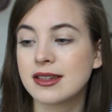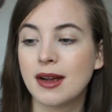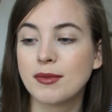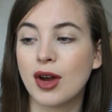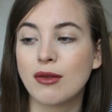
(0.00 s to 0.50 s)

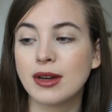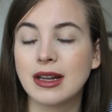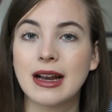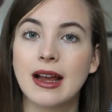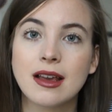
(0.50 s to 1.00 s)
I'm not
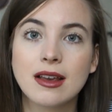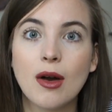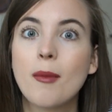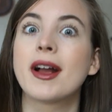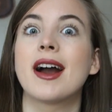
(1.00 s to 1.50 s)
really like,
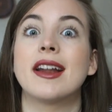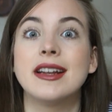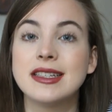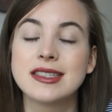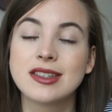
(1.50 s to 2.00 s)
oh my god, I
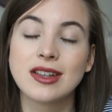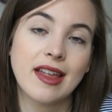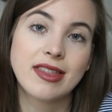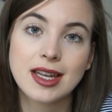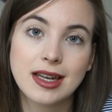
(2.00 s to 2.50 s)
need to
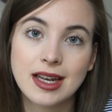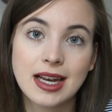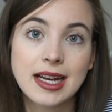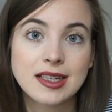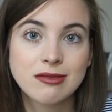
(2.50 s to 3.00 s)
get the
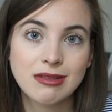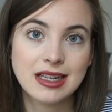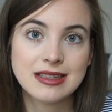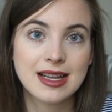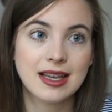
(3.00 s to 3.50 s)
latest
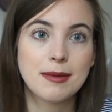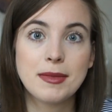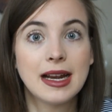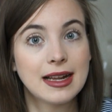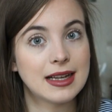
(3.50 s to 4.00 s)
release like
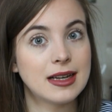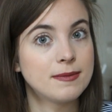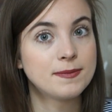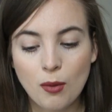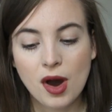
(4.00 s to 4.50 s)

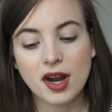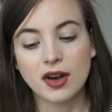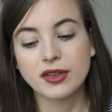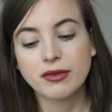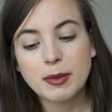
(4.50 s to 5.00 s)
immediately. What
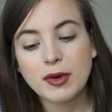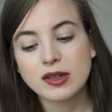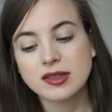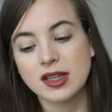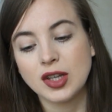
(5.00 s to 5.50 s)
are three
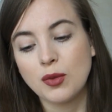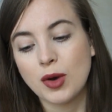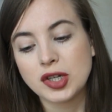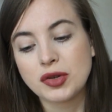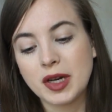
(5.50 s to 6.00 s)
books you
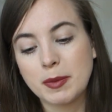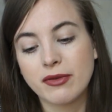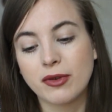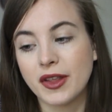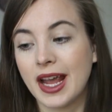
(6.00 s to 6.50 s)
want to read
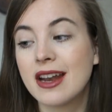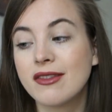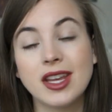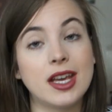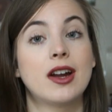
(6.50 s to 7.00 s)
before the end
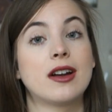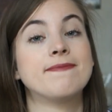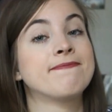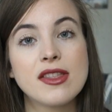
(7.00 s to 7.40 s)
of the year?